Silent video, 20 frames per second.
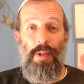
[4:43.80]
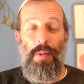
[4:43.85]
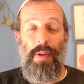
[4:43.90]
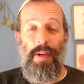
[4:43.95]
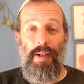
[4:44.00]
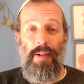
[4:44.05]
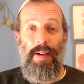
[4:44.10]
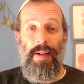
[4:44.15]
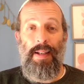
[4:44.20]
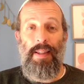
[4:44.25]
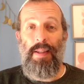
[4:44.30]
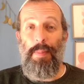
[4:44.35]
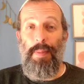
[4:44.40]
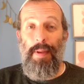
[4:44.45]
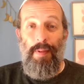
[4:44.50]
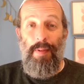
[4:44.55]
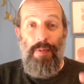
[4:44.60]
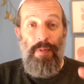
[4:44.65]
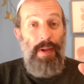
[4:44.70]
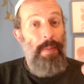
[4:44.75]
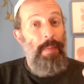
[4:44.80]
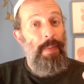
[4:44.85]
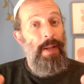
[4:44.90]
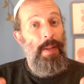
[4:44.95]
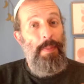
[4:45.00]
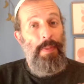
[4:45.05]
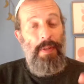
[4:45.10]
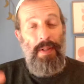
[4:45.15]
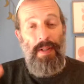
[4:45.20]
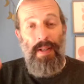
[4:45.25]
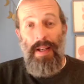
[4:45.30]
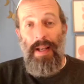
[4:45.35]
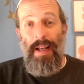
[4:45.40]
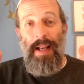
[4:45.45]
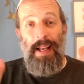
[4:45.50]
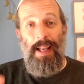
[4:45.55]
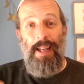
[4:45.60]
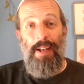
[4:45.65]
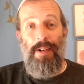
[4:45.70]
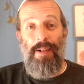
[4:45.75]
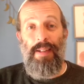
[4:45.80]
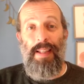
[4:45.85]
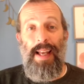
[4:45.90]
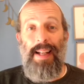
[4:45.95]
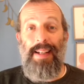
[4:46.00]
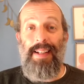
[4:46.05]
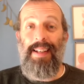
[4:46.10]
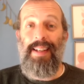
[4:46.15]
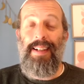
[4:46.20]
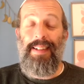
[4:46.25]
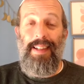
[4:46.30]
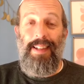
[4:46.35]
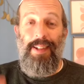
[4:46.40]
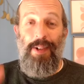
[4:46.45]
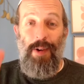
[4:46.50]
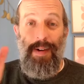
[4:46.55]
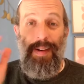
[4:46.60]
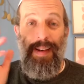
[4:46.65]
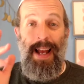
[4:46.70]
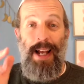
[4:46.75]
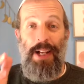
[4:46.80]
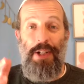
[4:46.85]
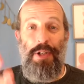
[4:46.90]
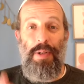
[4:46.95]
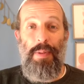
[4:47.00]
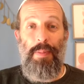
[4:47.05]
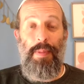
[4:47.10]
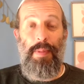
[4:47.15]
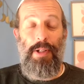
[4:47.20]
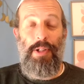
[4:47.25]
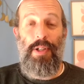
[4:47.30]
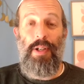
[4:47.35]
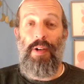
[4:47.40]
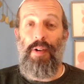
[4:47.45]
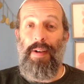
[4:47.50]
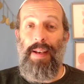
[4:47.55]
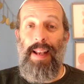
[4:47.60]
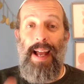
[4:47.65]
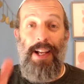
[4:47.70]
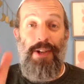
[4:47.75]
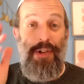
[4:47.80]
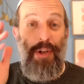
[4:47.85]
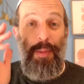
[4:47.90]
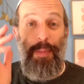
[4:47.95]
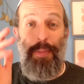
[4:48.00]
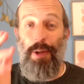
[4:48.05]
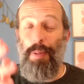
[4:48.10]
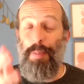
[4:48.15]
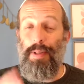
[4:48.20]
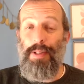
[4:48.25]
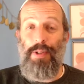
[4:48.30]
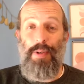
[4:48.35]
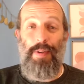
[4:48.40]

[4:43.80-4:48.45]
do here, right? To be a free people in our land connected to our national mission, our national purpose,